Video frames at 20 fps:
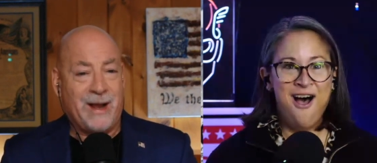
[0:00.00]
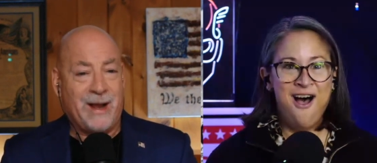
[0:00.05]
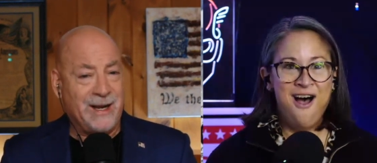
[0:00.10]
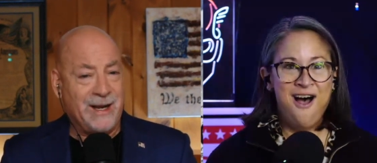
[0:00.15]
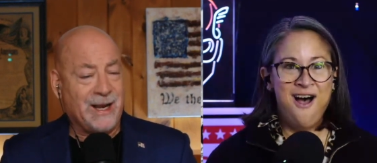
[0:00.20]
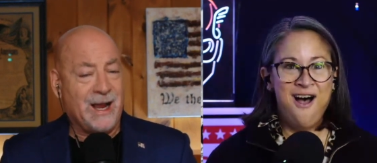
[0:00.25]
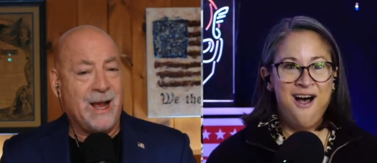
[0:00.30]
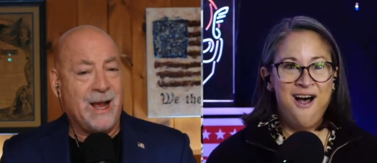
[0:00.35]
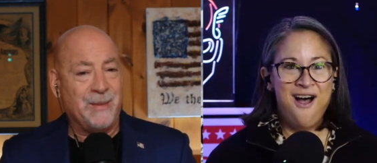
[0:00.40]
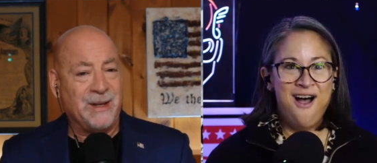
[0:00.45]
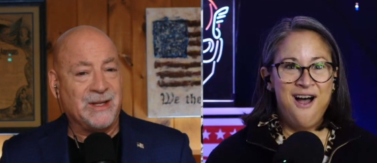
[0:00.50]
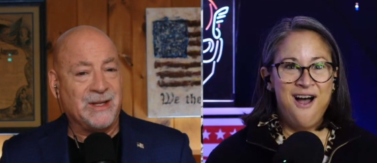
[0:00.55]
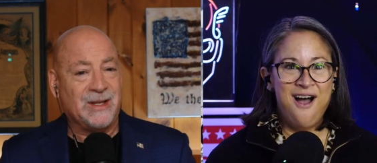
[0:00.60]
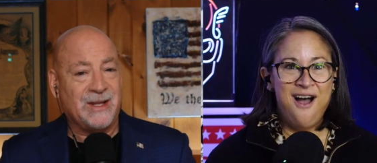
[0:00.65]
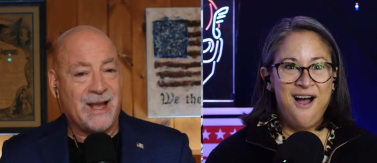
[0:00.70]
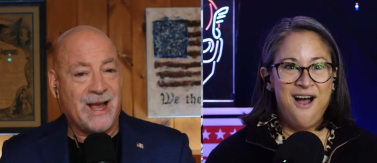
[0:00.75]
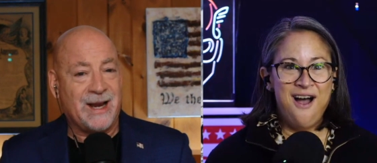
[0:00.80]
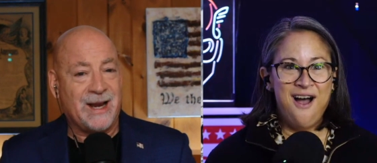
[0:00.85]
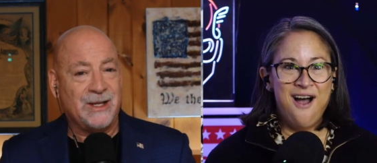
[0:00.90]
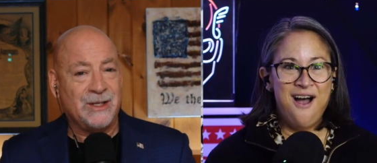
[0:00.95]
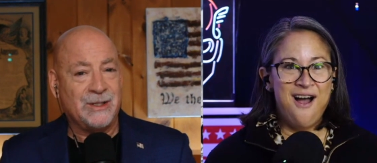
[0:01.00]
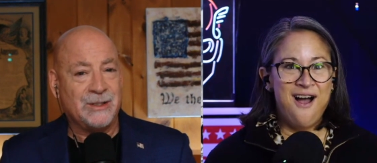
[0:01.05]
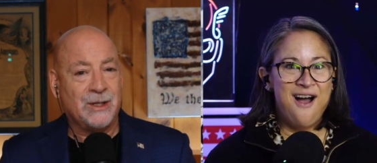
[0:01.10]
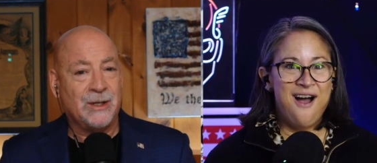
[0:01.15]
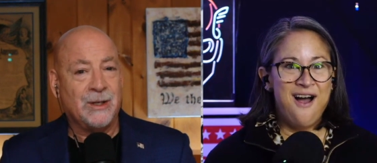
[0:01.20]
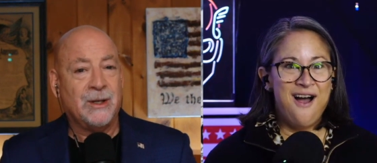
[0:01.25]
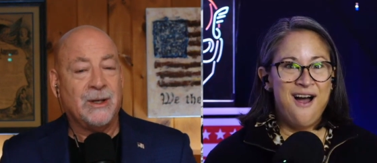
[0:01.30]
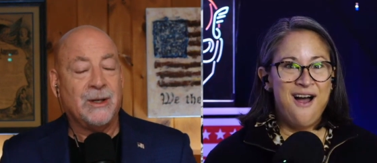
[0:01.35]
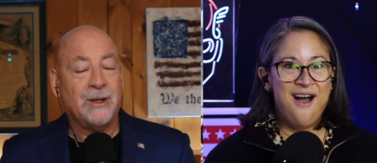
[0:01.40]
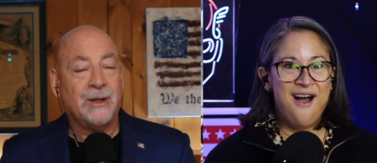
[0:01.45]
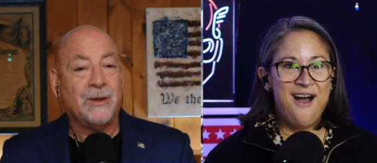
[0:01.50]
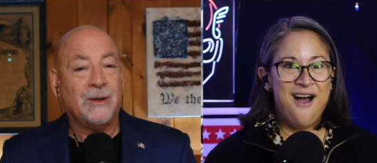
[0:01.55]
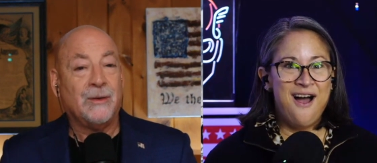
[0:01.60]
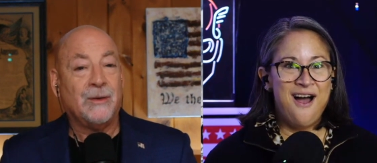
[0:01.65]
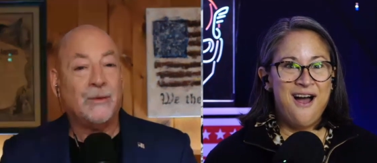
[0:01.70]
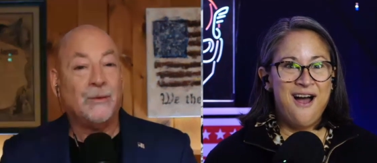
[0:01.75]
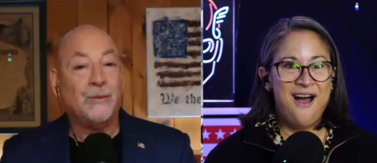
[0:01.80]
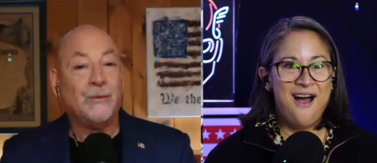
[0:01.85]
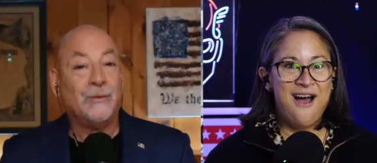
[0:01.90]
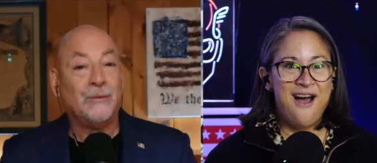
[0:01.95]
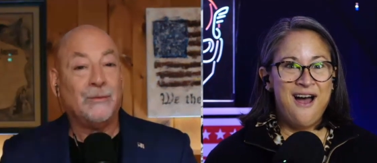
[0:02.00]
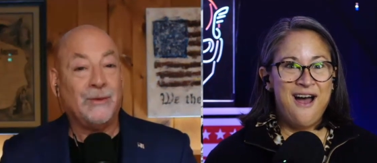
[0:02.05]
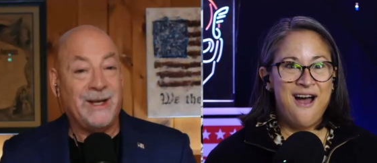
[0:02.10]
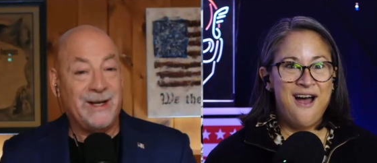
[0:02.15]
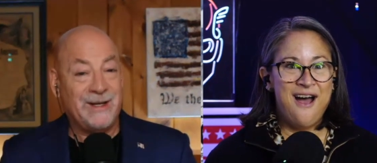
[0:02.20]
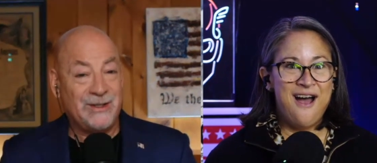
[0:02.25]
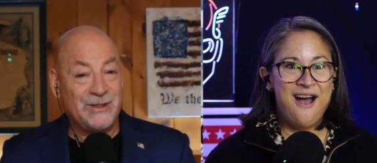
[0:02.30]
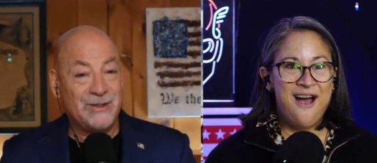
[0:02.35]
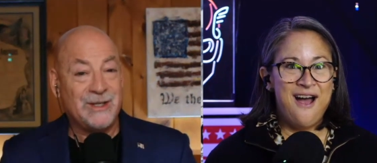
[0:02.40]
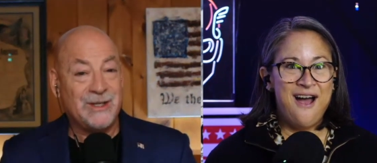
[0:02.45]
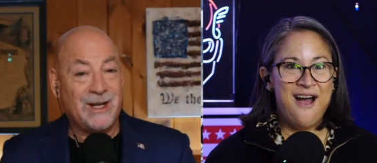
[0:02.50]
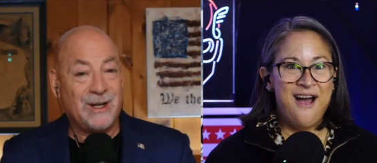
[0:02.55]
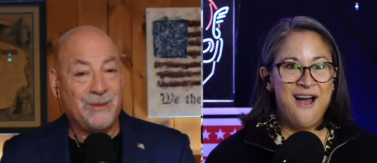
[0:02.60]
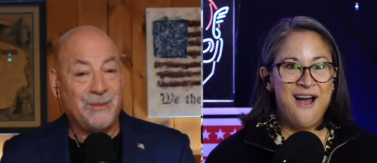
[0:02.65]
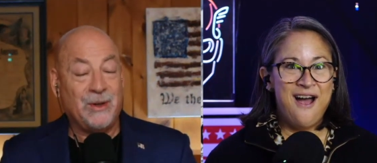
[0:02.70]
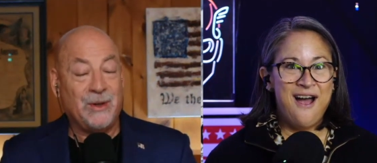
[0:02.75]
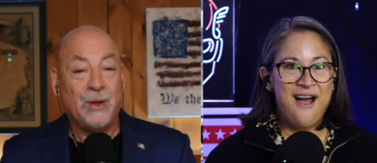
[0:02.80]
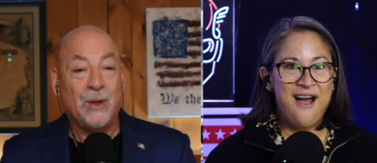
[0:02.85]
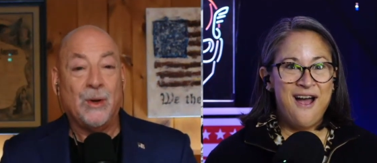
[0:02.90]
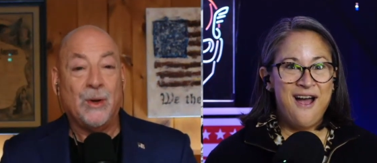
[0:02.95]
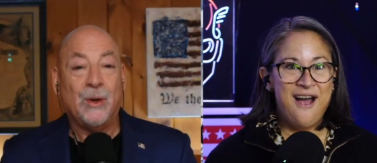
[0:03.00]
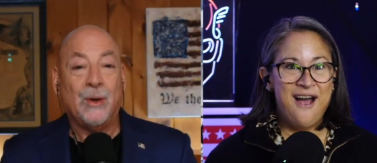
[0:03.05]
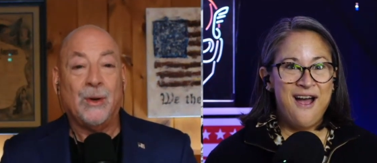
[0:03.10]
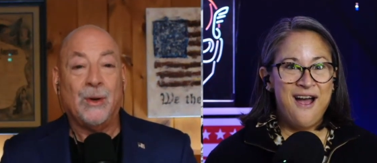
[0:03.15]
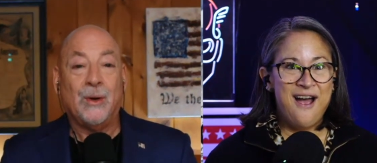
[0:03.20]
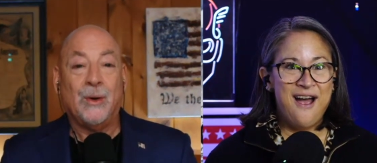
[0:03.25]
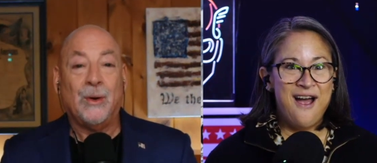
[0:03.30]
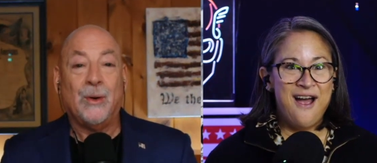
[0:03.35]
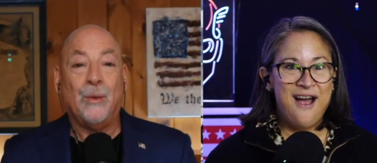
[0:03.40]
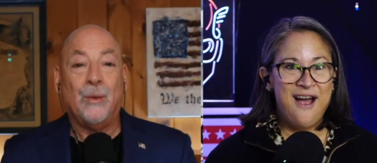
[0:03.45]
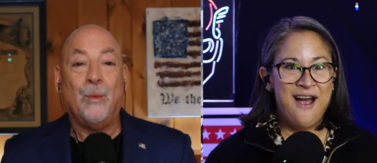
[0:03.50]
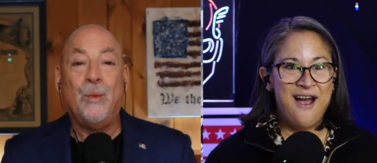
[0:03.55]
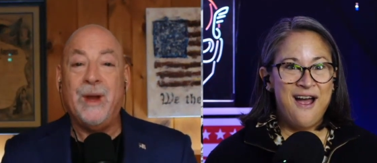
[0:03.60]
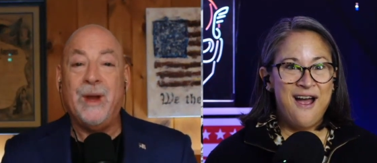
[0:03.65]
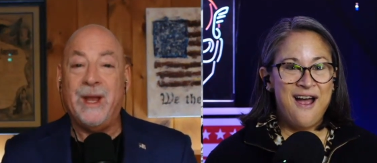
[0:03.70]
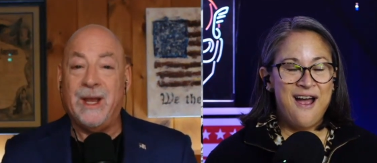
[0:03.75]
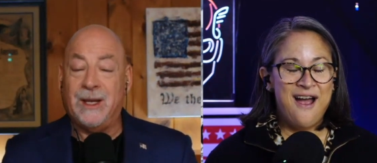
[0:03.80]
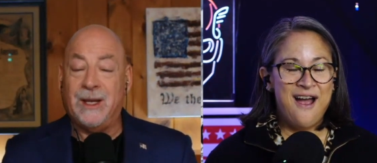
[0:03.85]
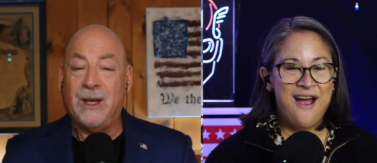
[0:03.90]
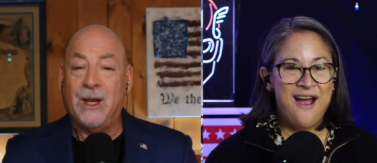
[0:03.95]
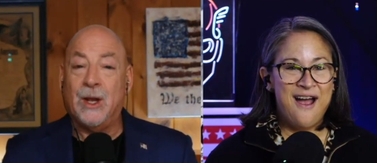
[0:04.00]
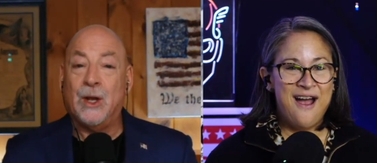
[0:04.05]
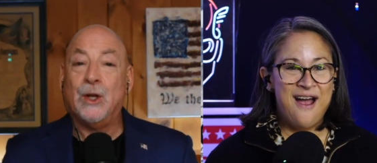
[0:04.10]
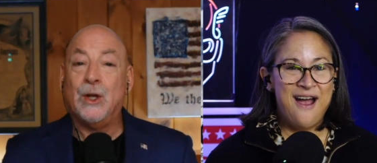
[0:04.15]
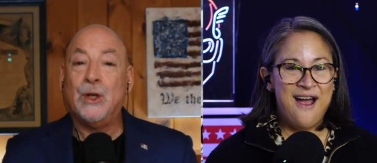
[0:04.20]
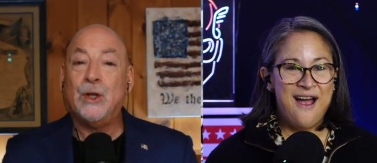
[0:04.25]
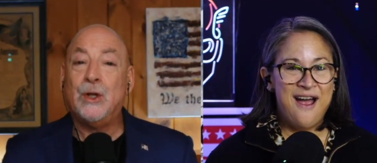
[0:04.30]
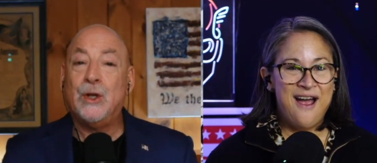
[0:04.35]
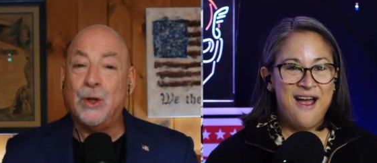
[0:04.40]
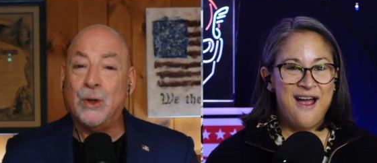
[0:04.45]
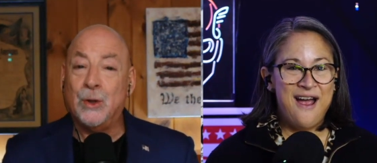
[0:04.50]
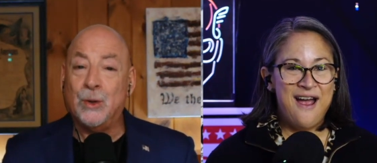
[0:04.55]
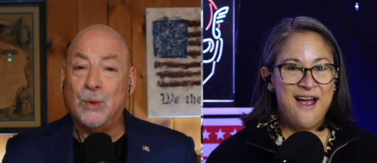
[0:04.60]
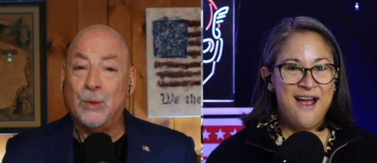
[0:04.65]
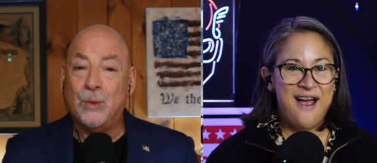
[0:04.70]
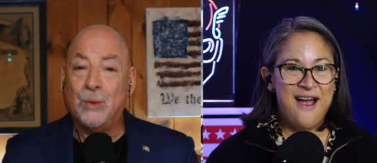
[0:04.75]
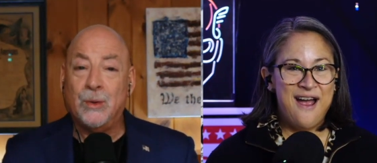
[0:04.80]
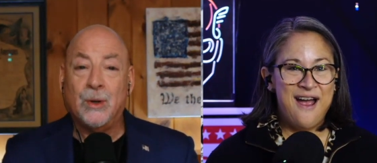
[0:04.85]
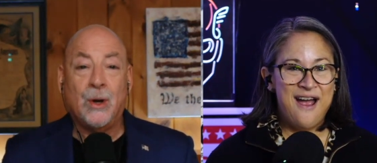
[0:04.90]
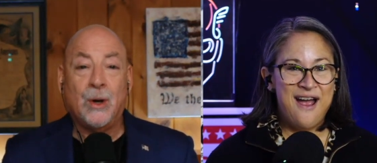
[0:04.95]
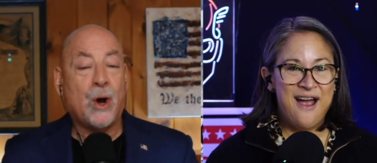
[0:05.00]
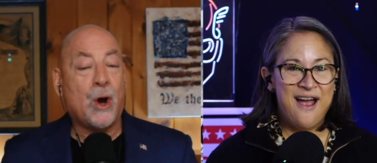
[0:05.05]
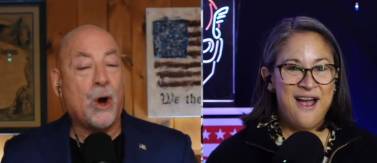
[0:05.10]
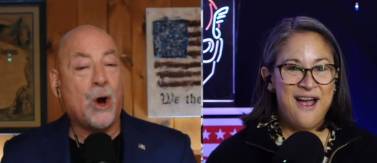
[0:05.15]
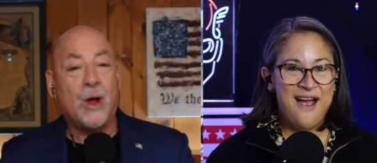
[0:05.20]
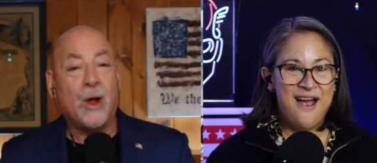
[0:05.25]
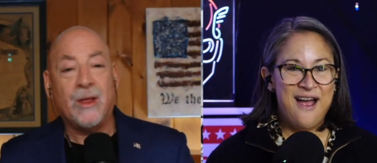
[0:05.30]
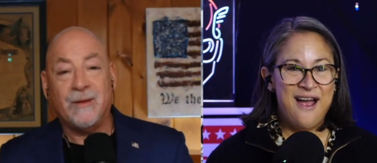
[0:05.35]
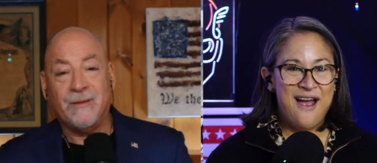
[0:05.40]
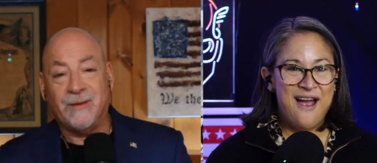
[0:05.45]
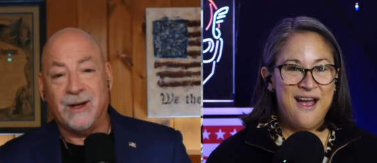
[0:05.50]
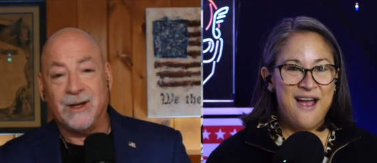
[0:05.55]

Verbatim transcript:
Speaker 1: My comment to that is, ladies and gentlemen, we, you, all of